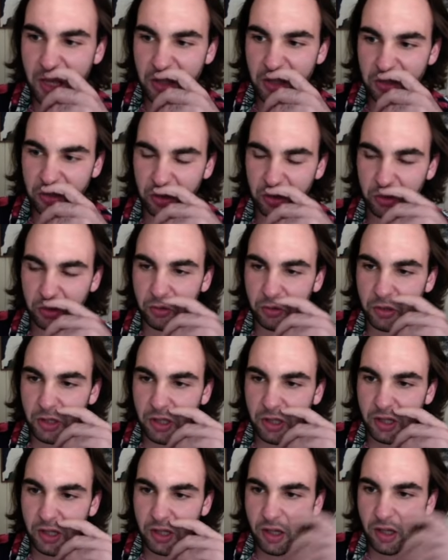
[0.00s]
So
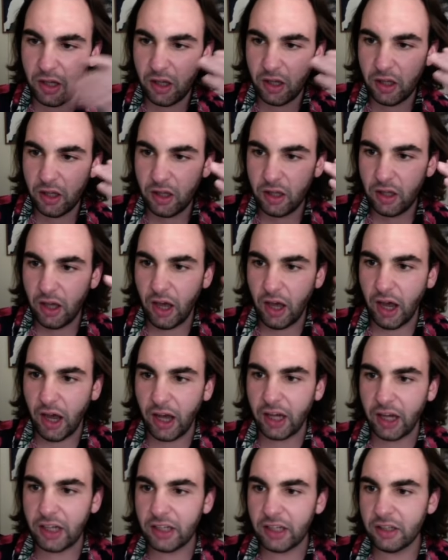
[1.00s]

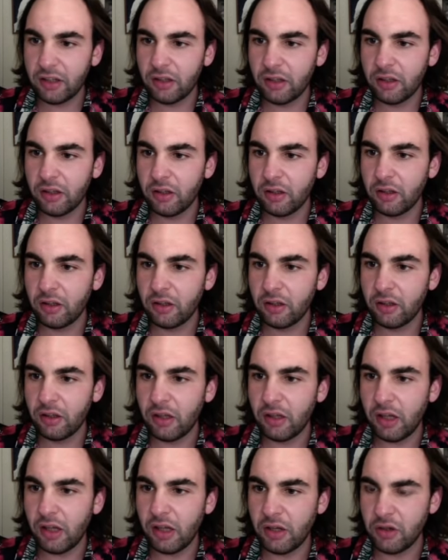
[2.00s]
I
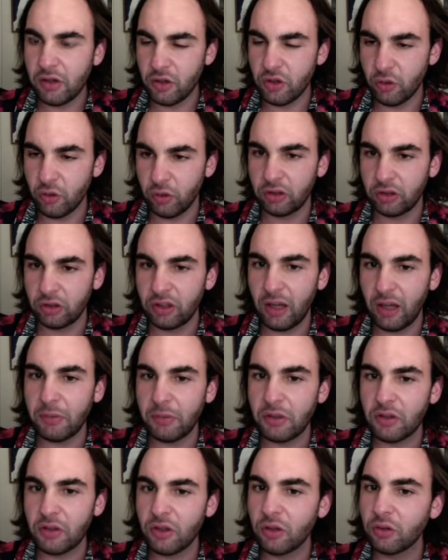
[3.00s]
enjoy
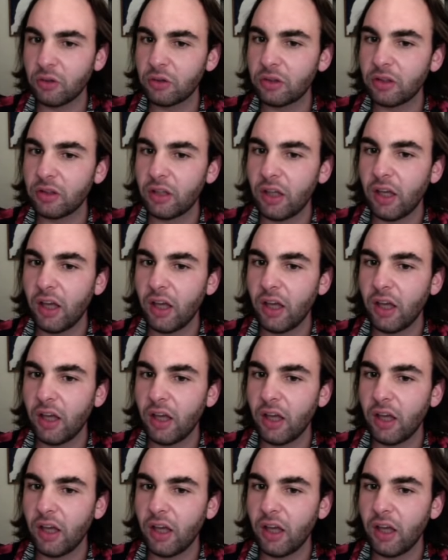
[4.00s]
Sloppy Joe's.